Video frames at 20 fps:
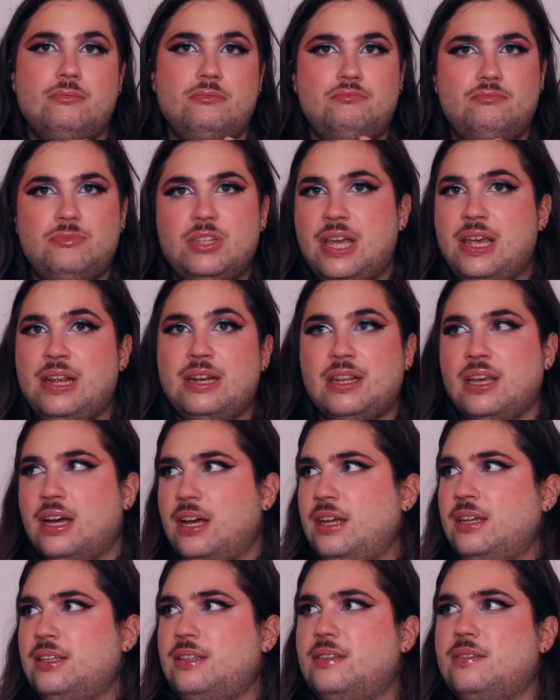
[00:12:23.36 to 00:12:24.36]
day and
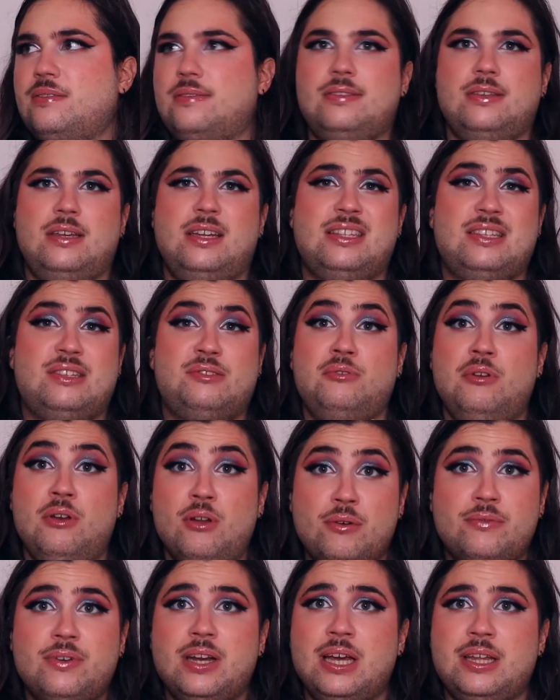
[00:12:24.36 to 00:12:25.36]
night. It's
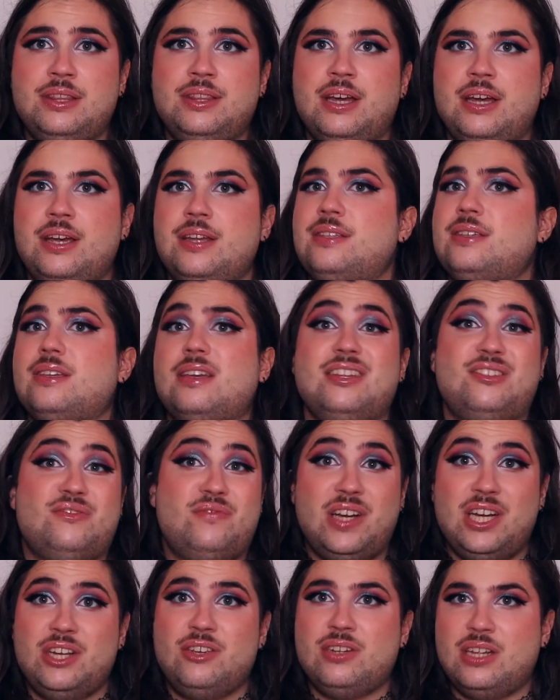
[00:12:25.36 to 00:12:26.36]
lovely at night. It's
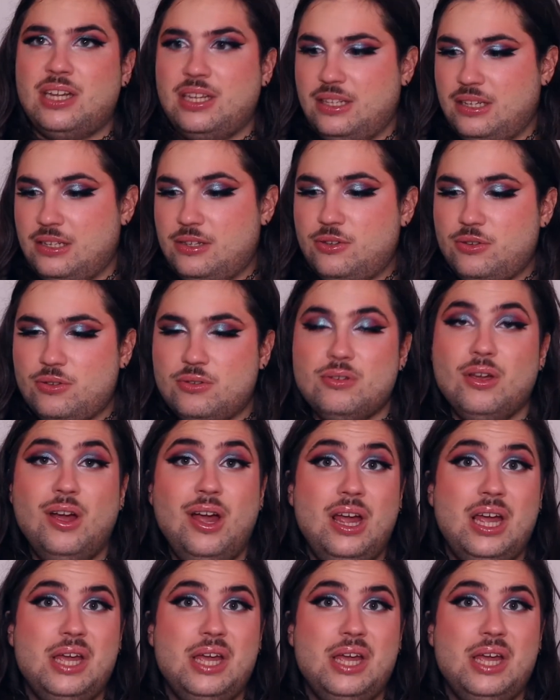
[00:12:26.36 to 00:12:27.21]
very good at day too.